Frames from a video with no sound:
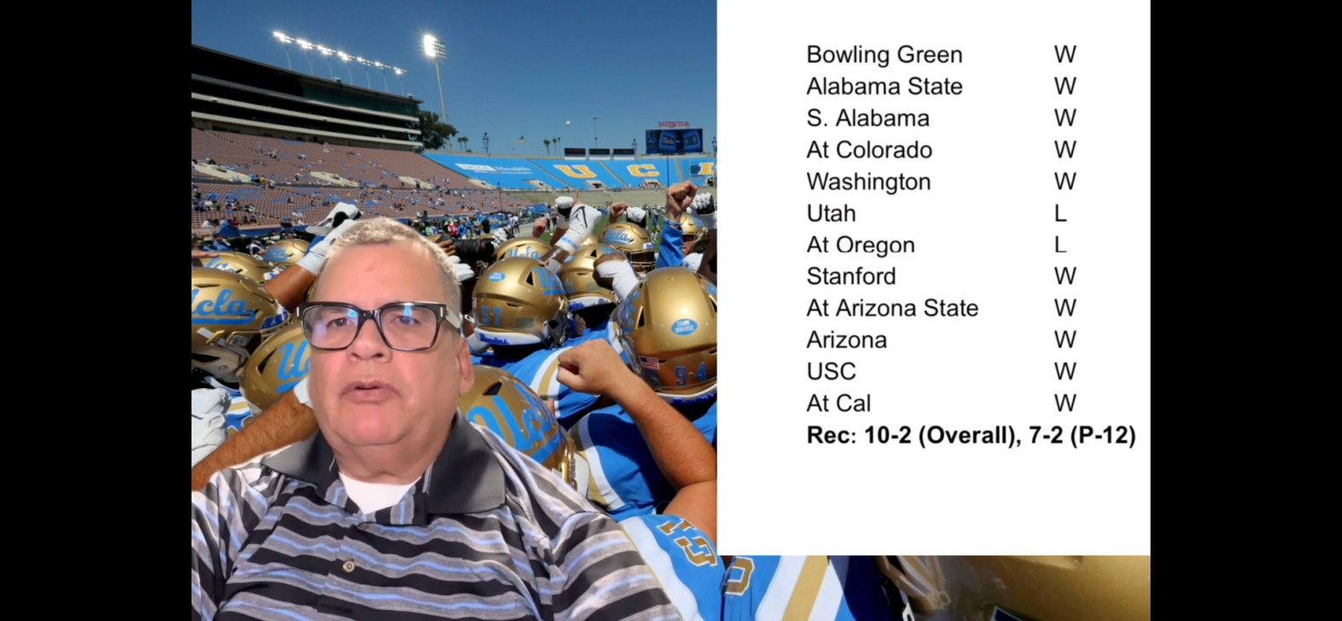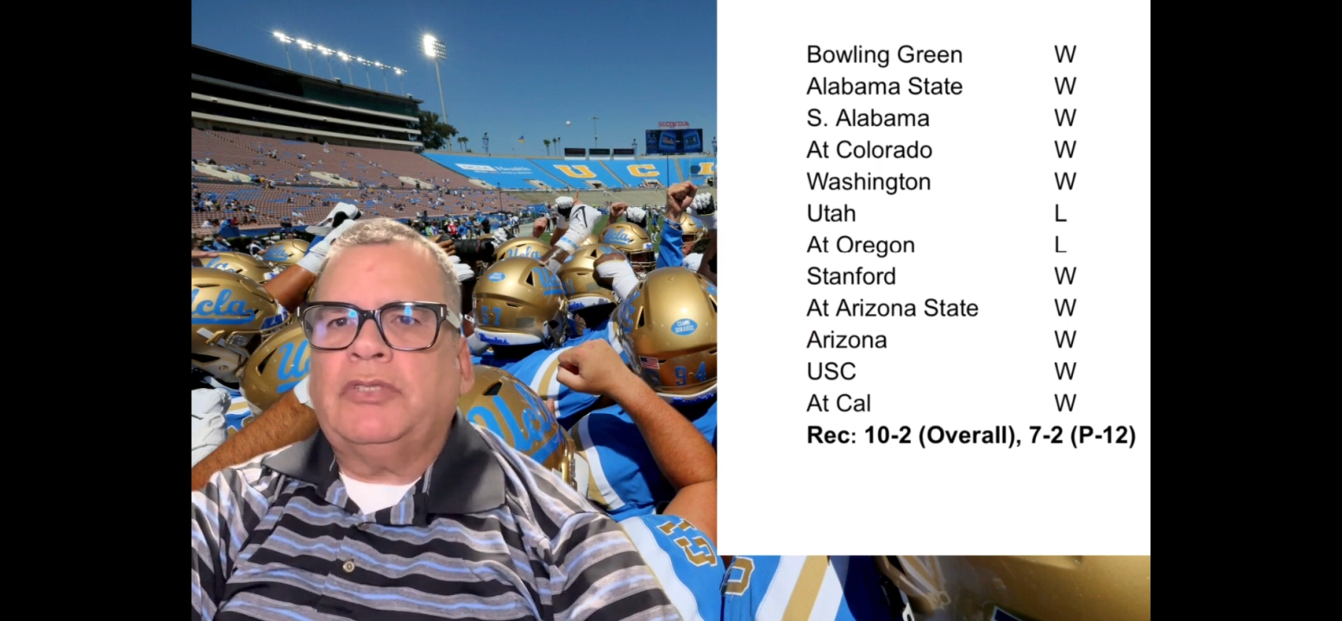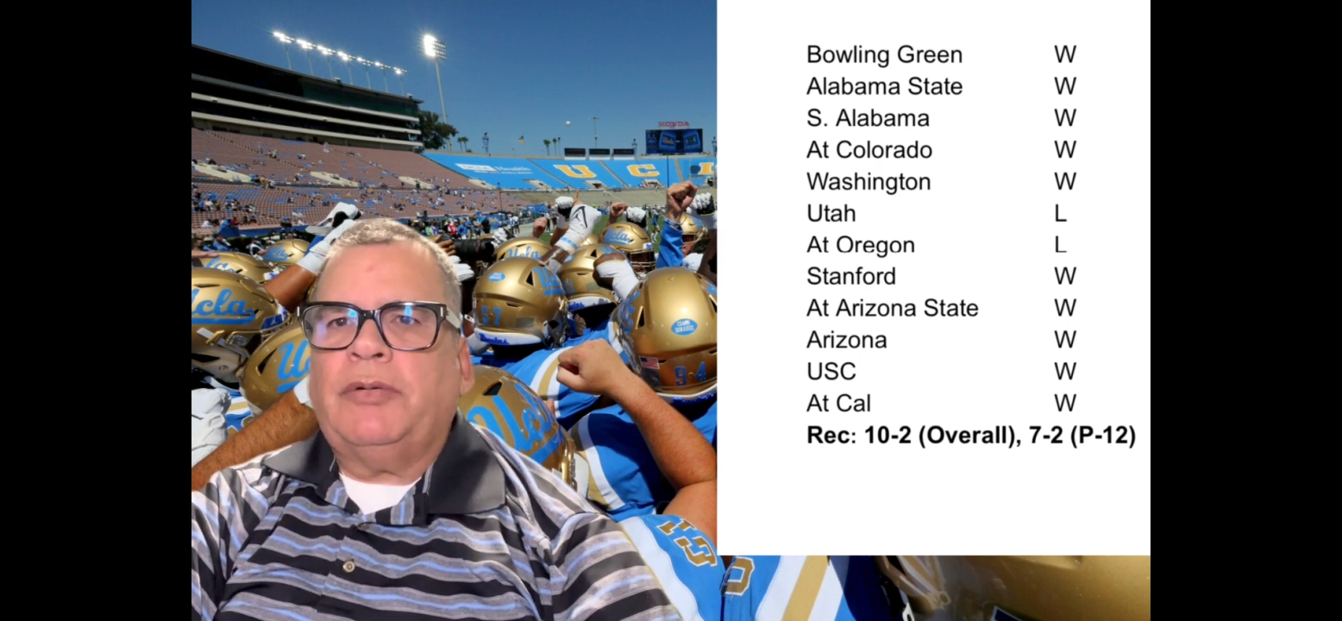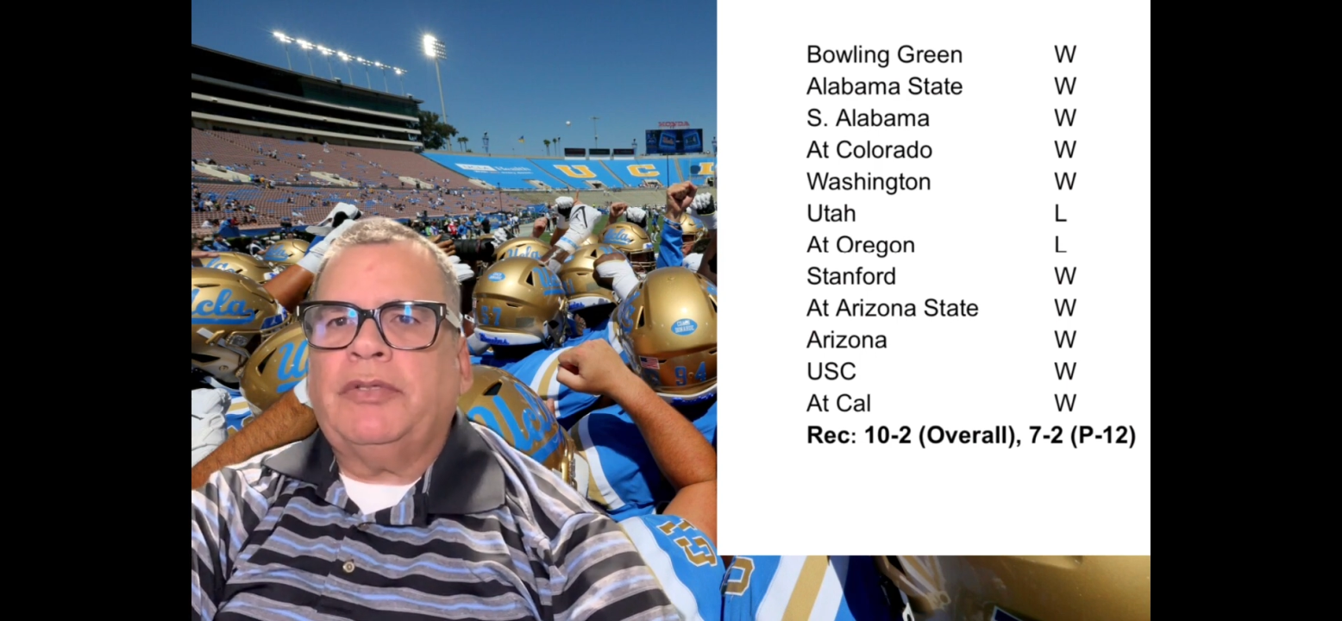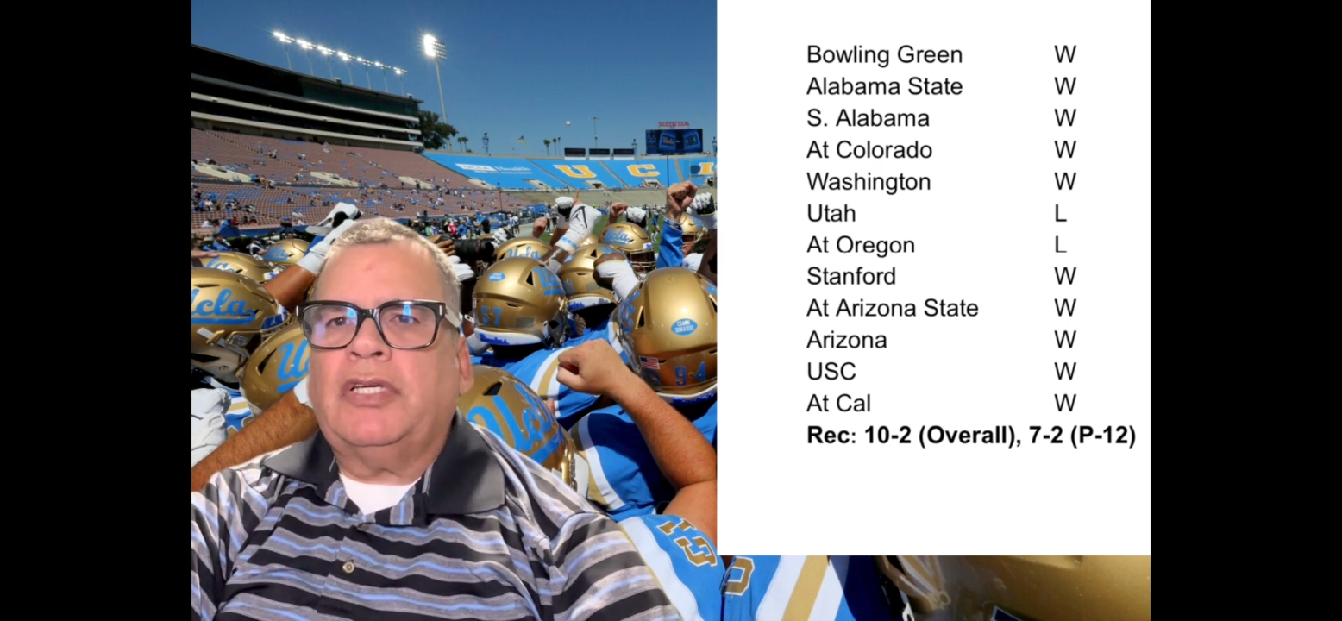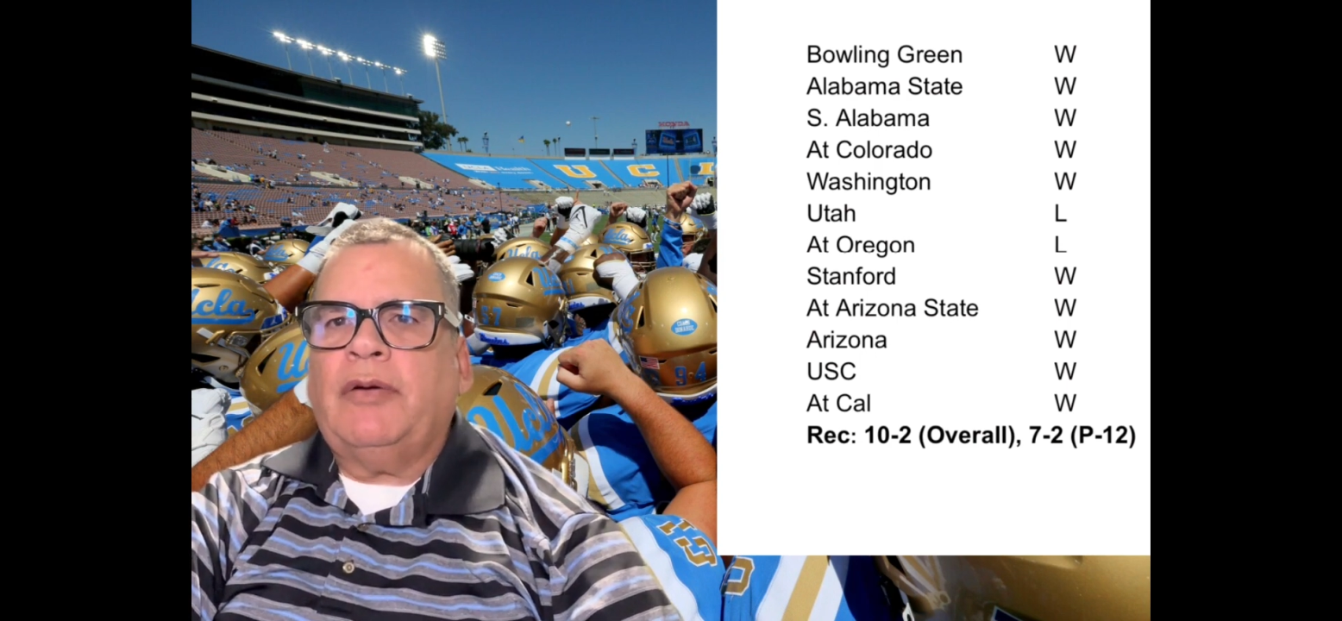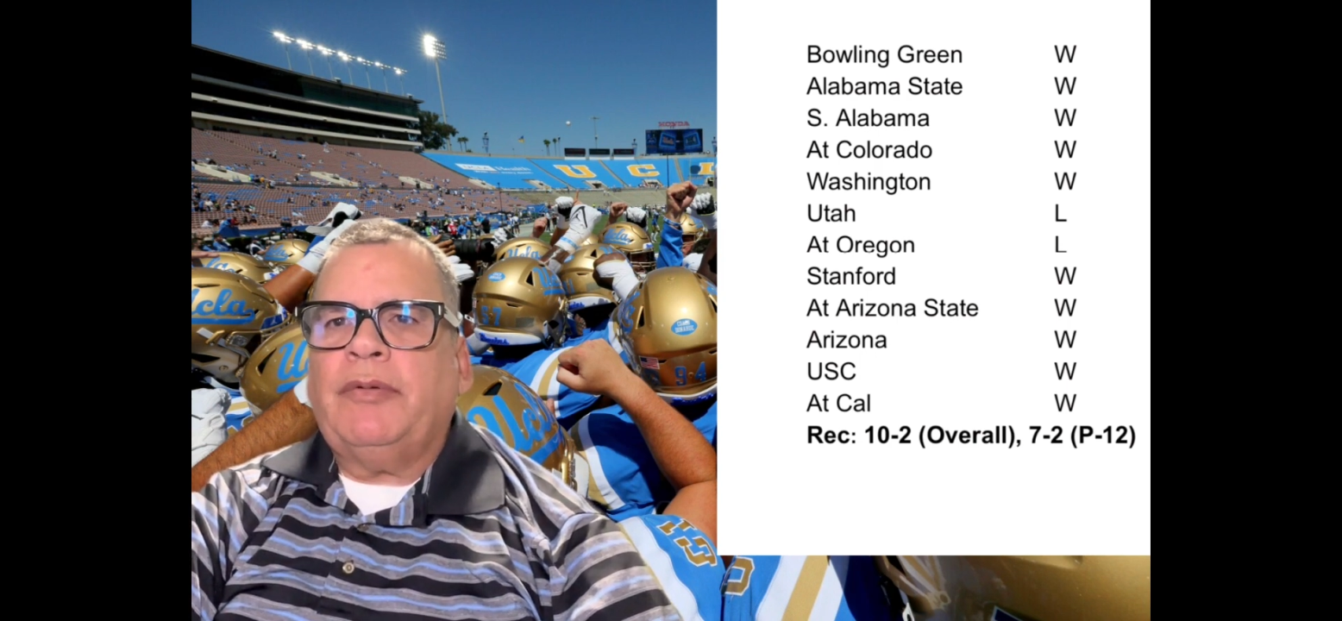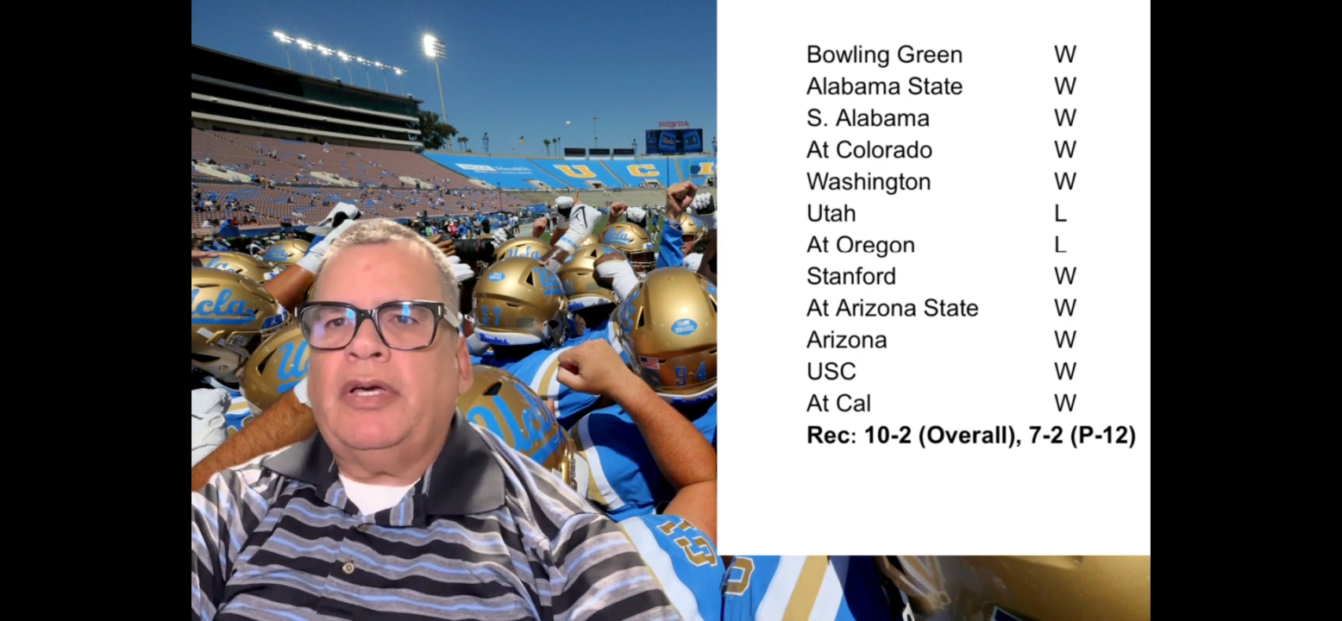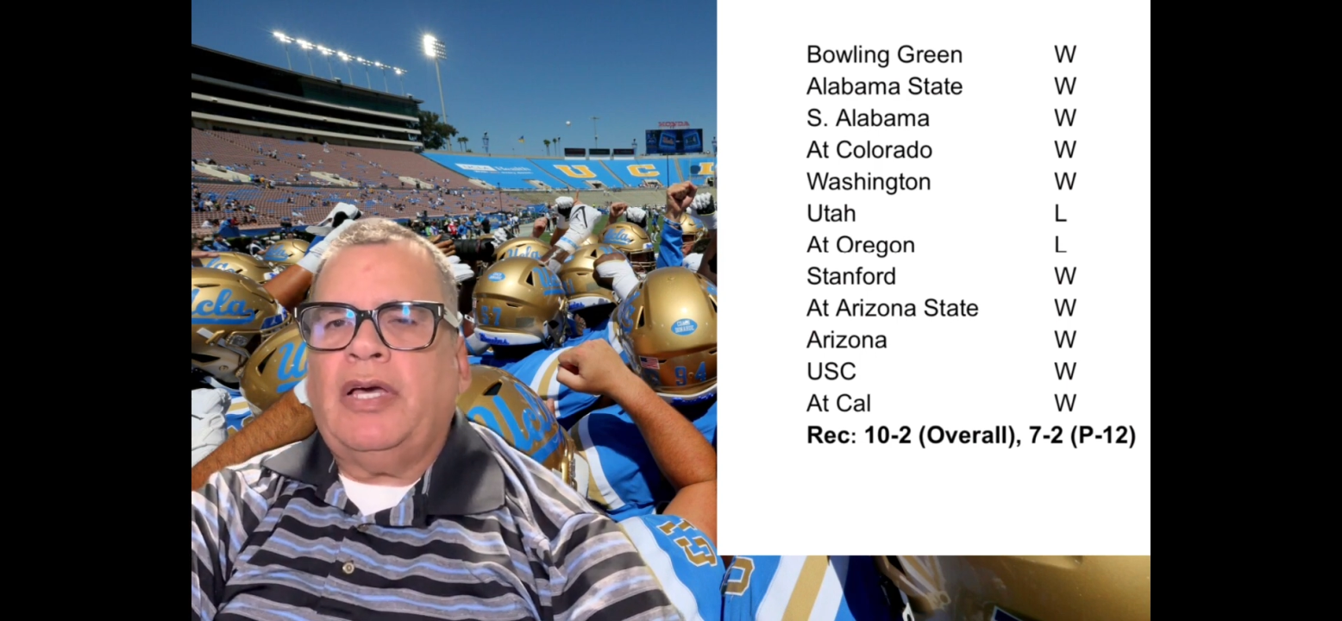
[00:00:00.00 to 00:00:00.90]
was able to come out